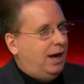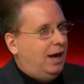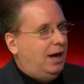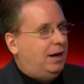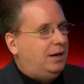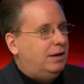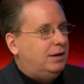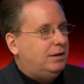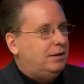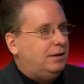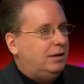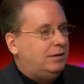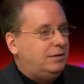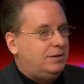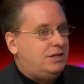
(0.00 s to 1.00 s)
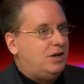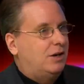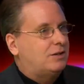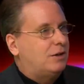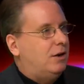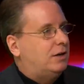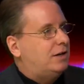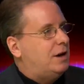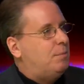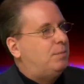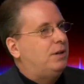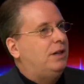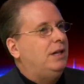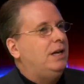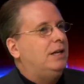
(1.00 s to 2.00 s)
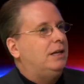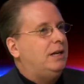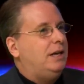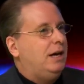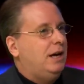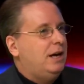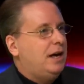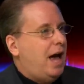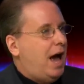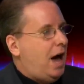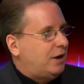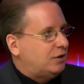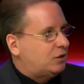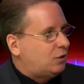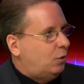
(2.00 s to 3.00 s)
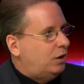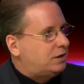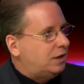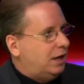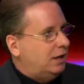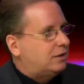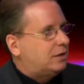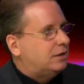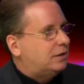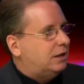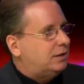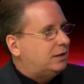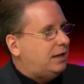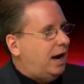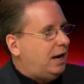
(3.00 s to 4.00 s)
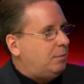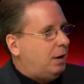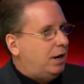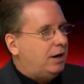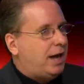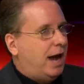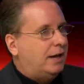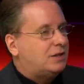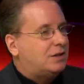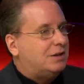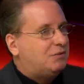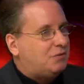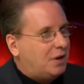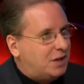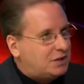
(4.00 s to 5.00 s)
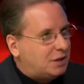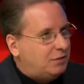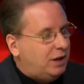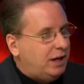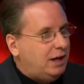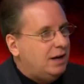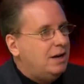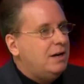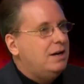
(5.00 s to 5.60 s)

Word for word: and just looked completely out of sorts against the Cincinnati Bearcats defensively.